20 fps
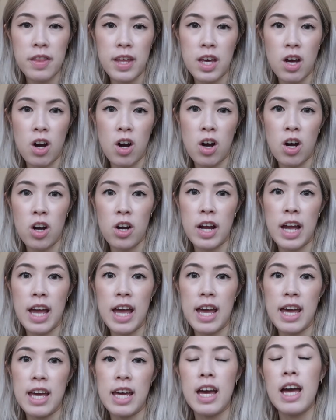They are
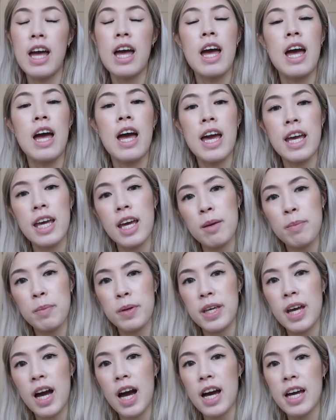a
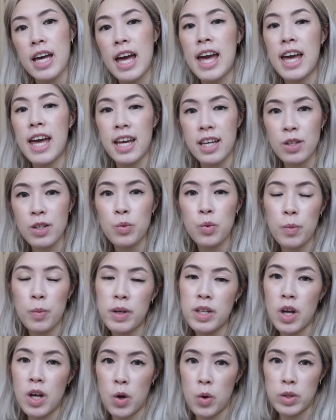AAPI and
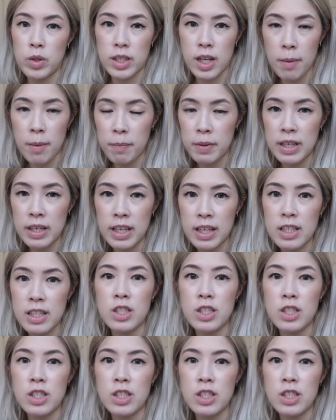woman-owned company,